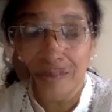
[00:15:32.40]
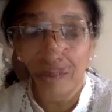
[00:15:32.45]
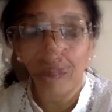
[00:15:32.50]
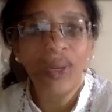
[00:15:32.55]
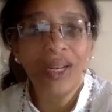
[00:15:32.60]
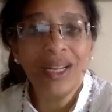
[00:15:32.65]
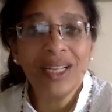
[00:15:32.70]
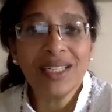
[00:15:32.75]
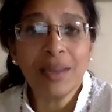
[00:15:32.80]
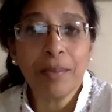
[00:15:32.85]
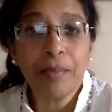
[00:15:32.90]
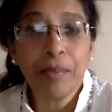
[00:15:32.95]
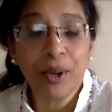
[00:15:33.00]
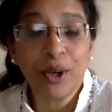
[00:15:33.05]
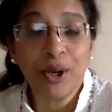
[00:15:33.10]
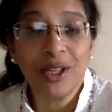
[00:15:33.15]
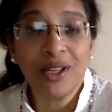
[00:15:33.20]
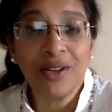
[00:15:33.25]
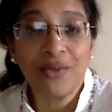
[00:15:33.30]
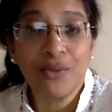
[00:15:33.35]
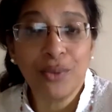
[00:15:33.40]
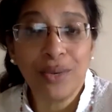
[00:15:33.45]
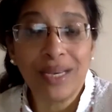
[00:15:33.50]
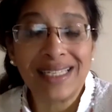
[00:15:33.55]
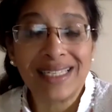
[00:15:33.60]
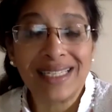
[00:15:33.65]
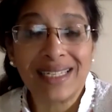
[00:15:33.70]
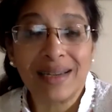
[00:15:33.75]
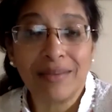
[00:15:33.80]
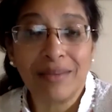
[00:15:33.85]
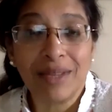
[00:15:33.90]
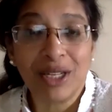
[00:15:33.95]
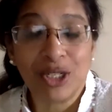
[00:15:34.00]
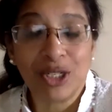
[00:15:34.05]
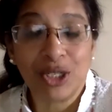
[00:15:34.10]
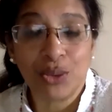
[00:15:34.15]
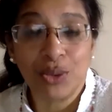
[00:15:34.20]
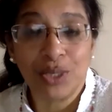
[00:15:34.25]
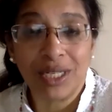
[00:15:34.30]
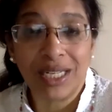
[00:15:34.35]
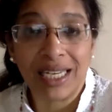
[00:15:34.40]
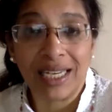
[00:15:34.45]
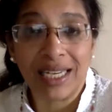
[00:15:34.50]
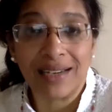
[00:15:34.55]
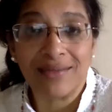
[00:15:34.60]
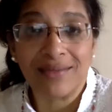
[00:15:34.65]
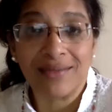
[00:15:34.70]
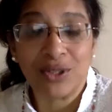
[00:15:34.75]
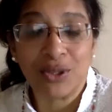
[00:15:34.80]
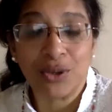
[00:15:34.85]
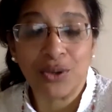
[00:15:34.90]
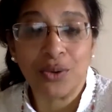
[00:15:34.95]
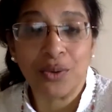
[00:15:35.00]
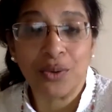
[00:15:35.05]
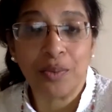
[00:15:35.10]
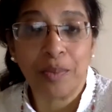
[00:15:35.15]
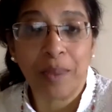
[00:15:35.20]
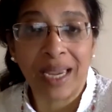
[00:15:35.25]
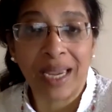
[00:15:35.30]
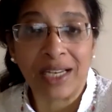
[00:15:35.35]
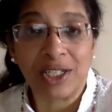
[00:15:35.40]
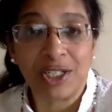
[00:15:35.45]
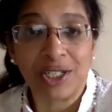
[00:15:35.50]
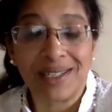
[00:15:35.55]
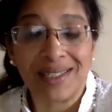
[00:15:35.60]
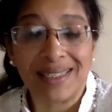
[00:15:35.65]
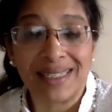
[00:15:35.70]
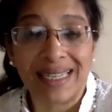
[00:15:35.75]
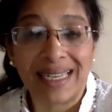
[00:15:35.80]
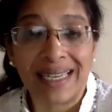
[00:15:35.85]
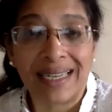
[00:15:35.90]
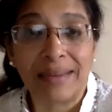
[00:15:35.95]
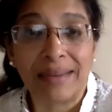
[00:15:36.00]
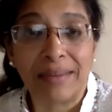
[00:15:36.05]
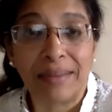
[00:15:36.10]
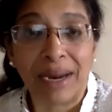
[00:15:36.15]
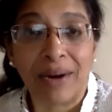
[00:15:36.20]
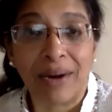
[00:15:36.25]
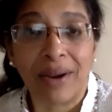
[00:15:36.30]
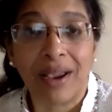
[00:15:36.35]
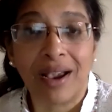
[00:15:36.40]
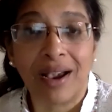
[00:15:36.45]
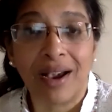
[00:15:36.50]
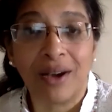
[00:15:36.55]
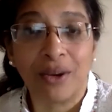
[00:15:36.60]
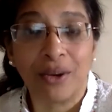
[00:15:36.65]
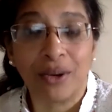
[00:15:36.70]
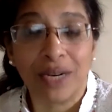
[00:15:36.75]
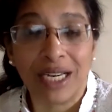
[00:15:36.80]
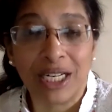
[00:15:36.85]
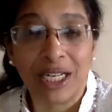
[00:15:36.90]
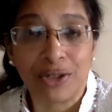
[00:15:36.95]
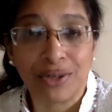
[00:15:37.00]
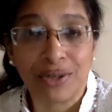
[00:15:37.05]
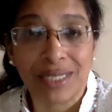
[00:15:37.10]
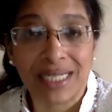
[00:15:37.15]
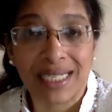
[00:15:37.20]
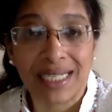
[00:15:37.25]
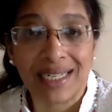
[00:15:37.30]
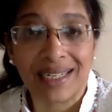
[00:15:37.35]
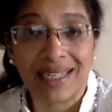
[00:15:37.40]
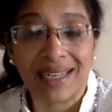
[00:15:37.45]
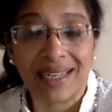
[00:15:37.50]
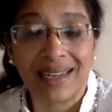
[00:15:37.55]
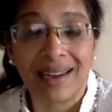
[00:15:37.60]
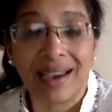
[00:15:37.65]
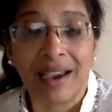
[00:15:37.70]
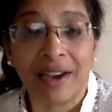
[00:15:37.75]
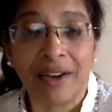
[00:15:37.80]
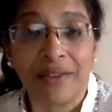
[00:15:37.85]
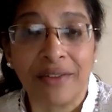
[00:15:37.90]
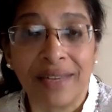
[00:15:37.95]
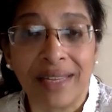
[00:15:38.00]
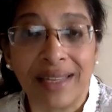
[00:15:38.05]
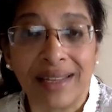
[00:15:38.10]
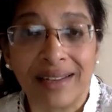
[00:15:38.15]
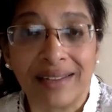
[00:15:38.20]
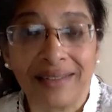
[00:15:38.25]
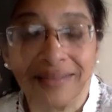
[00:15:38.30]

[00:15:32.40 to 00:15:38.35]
What is a pearl of wisdom that you would give to patients in America who are interested in Ayurveda?